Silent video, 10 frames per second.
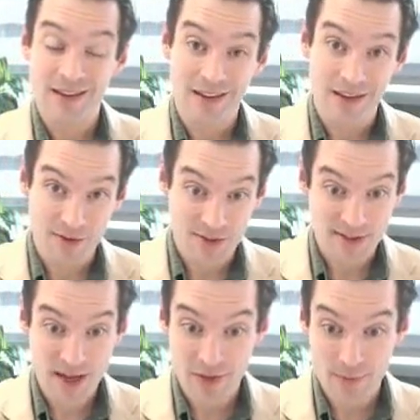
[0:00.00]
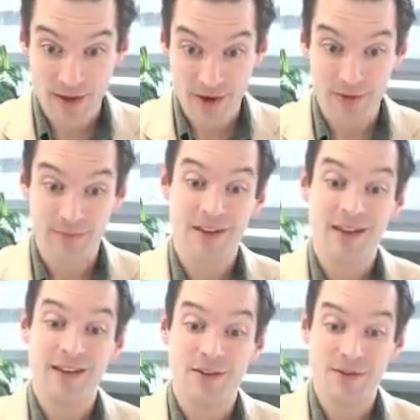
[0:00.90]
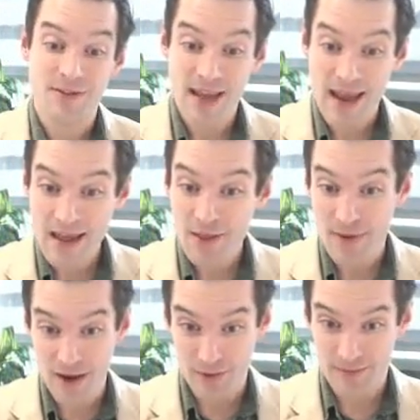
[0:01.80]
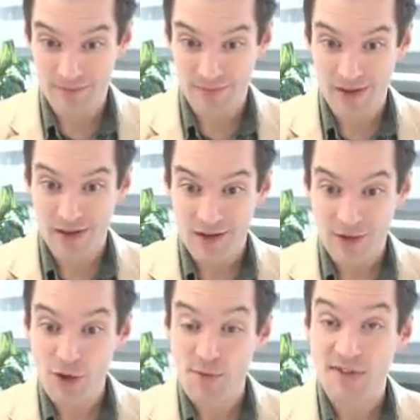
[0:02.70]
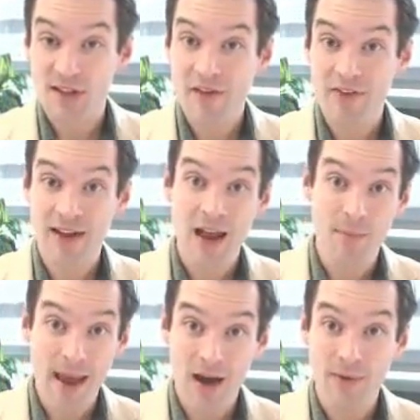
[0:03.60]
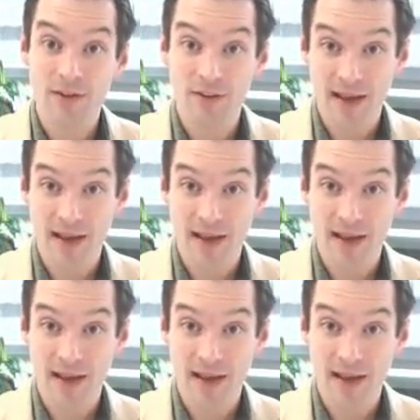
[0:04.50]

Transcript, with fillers: Here's the seventh power. Here's the eighth power. Notice we still haven't gotten back around to the